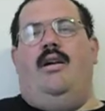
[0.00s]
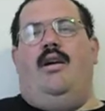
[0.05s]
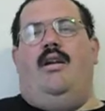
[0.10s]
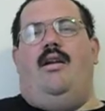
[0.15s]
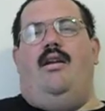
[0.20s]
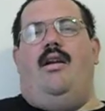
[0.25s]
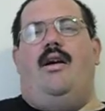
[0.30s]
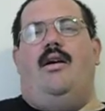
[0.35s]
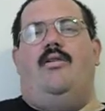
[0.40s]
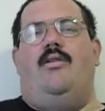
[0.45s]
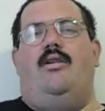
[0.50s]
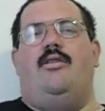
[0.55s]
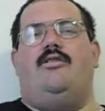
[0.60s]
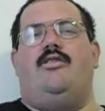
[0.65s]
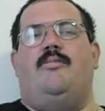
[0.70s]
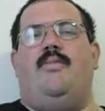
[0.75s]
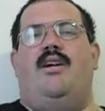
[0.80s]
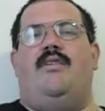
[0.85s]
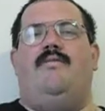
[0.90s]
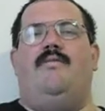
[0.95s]
Now on to
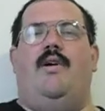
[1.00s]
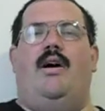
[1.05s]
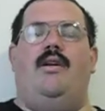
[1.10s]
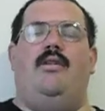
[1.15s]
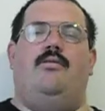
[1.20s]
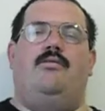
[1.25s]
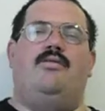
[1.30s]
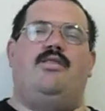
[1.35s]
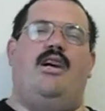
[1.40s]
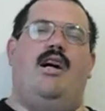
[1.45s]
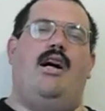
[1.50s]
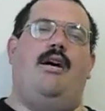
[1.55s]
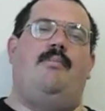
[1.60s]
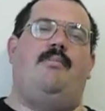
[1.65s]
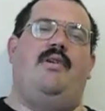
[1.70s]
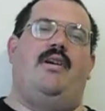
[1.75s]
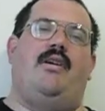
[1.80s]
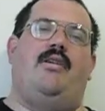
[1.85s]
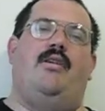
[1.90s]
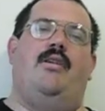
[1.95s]
my final
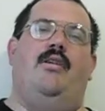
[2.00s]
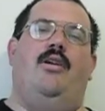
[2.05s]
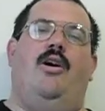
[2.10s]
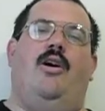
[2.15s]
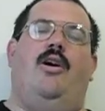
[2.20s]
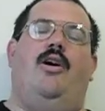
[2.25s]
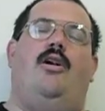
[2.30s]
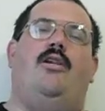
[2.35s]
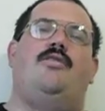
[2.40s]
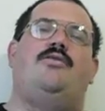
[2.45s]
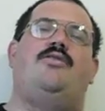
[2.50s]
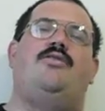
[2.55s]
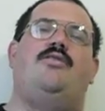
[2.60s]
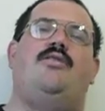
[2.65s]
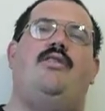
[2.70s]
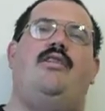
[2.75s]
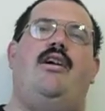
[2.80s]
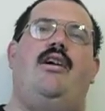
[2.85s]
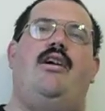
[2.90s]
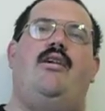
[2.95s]
topic.
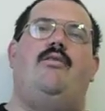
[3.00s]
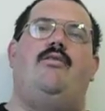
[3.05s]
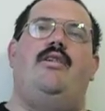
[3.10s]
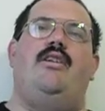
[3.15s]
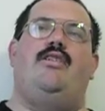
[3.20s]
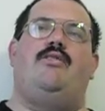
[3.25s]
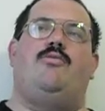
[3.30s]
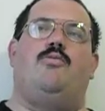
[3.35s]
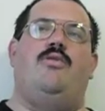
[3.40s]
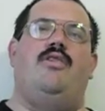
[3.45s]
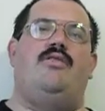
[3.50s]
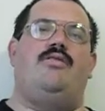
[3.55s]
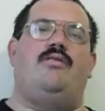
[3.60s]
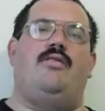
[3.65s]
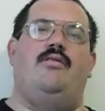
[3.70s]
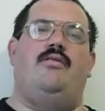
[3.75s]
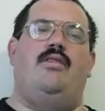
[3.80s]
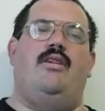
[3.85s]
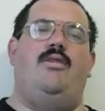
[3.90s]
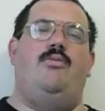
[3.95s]
Austin Aries
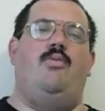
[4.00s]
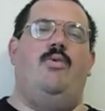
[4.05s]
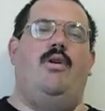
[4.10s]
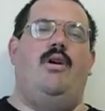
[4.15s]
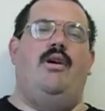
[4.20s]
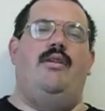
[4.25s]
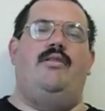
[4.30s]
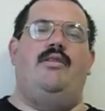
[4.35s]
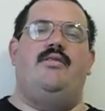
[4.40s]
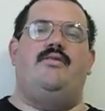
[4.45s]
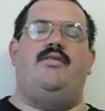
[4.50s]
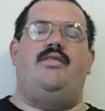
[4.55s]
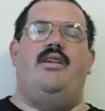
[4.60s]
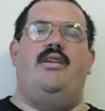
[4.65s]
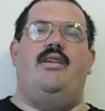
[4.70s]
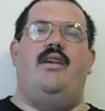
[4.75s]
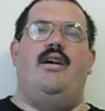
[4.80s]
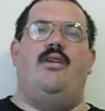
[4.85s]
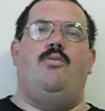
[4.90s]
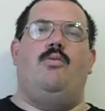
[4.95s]
recently won the
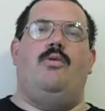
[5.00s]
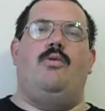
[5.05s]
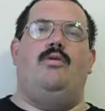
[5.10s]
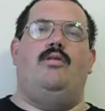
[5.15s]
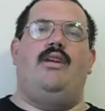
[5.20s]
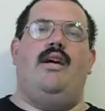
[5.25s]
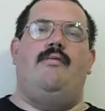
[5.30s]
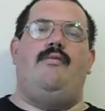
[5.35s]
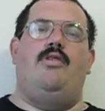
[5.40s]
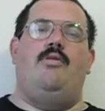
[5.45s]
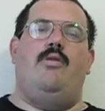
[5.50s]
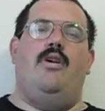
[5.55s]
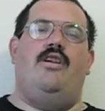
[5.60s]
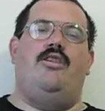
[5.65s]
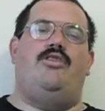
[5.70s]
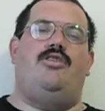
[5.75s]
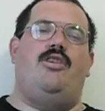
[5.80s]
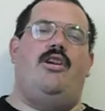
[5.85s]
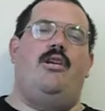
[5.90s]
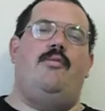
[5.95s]
TNA World Heavyweight
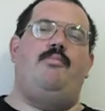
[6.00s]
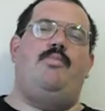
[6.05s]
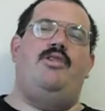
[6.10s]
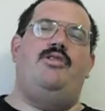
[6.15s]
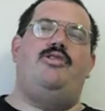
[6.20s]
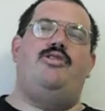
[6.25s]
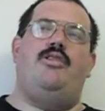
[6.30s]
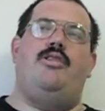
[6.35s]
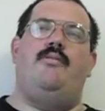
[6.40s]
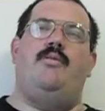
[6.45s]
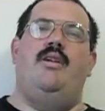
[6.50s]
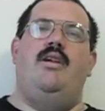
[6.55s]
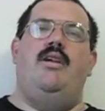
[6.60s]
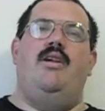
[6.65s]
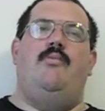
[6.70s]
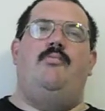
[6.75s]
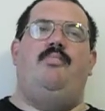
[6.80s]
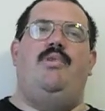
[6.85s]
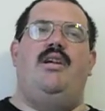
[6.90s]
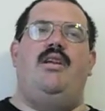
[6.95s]
Championship,
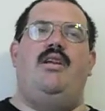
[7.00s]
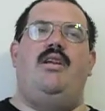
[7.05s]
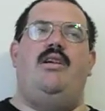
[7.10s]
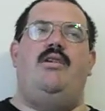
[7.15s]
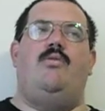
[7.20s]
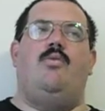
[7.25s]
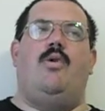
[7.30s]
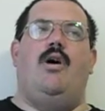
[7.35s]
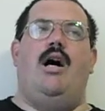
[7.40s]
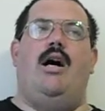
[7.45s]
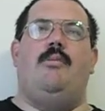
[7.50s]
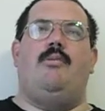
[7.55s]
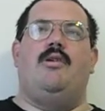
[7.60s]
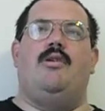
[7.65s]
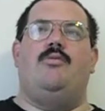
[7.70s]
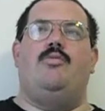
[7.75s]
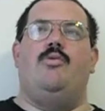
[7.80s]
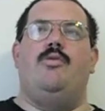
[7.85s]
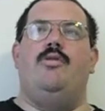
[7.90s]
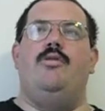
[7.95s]
beating
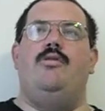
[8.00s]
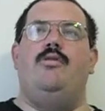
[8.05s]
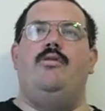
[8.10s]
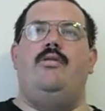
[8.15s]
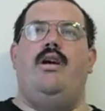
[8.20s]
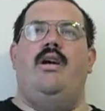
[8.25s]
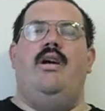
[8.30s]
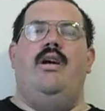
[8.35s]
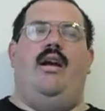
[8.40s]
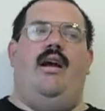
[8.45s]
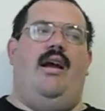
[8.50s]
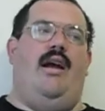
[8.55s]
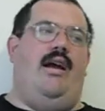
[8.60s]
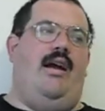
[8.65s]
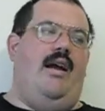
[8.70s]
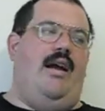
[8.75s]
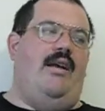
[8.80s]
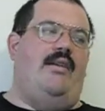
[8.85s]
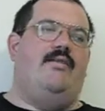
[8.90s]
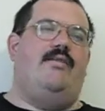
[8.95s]
Robert Roode
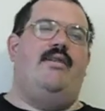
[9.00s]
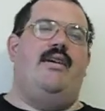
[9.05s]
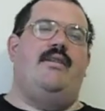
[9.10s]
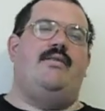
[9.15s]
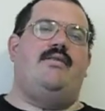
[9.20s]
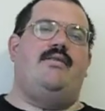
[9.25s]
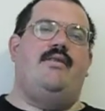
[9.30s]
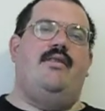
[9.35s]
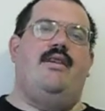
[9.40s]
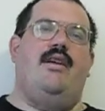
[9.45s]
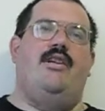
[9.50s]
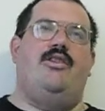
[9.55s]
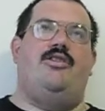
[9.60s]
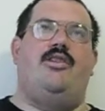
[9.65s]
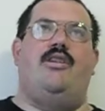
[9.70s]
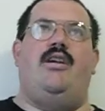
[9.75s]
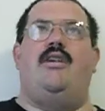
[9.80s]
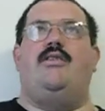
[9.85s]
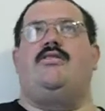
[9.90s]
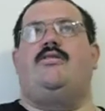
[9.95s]
at
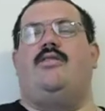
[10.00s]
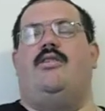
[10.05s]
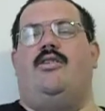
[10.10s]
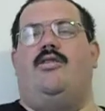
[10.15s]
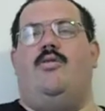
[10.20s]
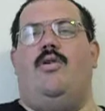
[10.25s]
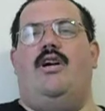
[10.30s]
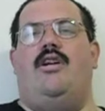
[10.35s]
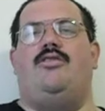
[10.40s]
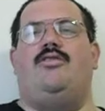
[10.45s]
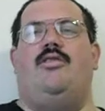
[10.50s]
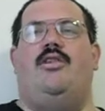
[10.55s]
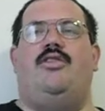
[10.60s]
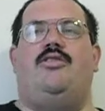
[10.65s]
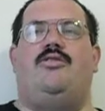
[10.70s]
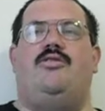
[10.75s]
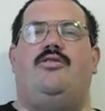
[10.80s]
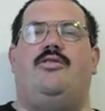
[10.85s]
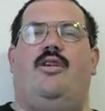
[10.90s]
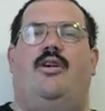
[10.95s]
Destination X.
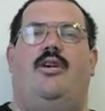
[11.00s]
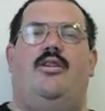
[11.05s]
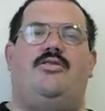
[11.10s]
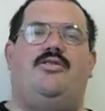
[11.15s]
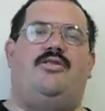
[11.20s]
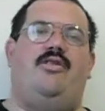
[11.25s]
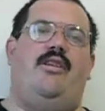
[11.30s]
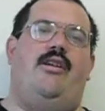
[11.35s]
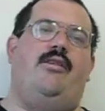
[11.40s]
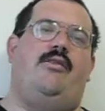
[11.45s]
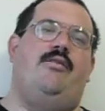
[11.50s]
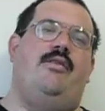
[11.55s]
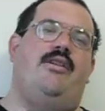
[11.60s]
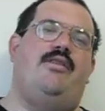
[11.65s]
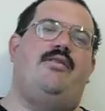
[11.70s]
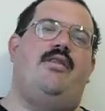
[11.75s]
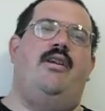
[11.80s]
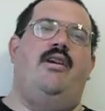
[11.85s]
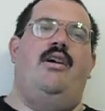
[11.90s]
Congratulations to Austin Aries.